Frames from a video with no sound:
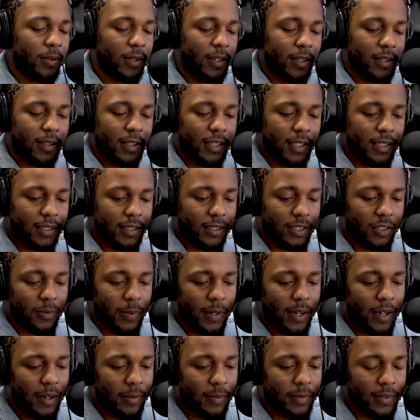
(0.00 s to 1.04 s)
What other things
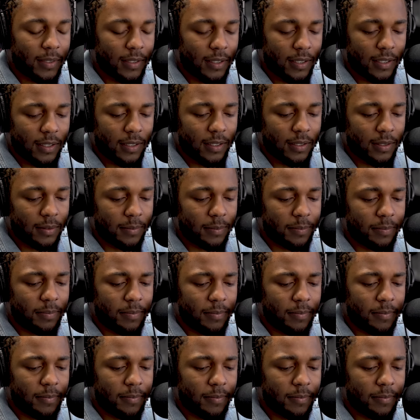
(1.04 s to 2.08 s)
inspired me?
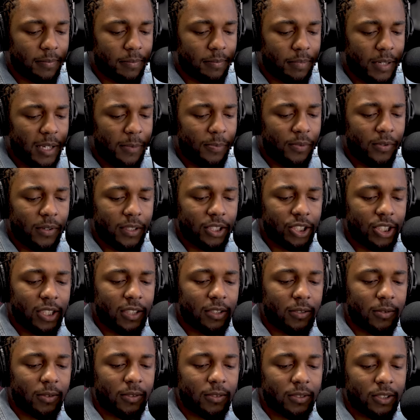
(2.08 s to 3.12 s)
People in
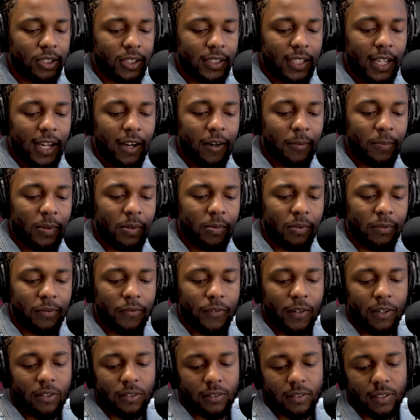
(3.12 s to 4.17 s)
general, just how people
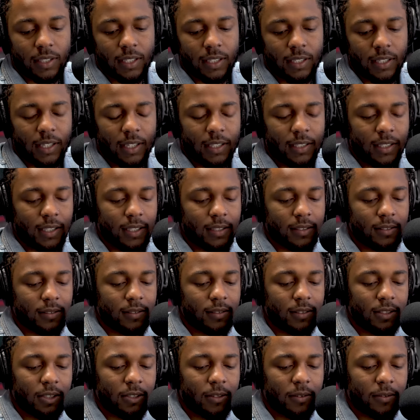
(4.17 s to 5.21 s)
felt. And
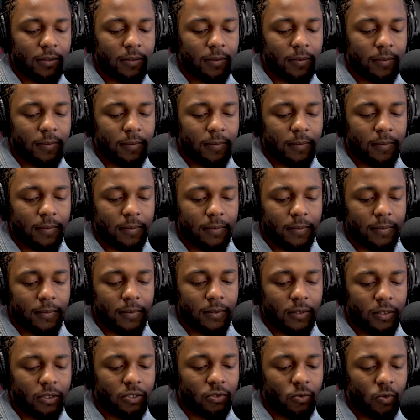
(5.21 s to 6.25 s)
you know,
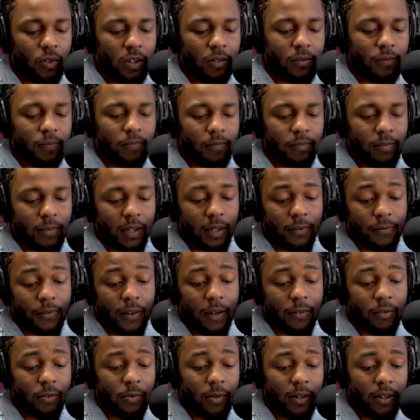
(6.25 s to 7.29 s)
it was one of my
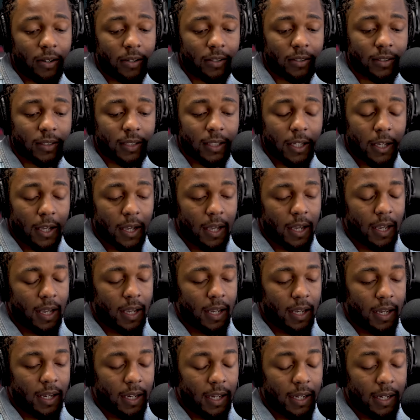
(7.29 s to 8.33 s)
favorite words
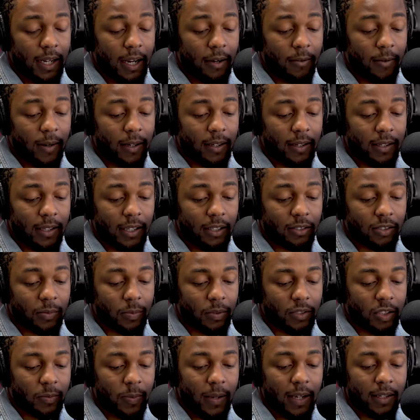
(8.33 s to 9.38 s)
in that record, and that was
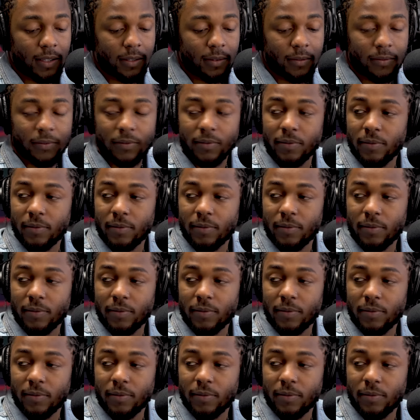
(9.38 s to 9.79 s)
perspective.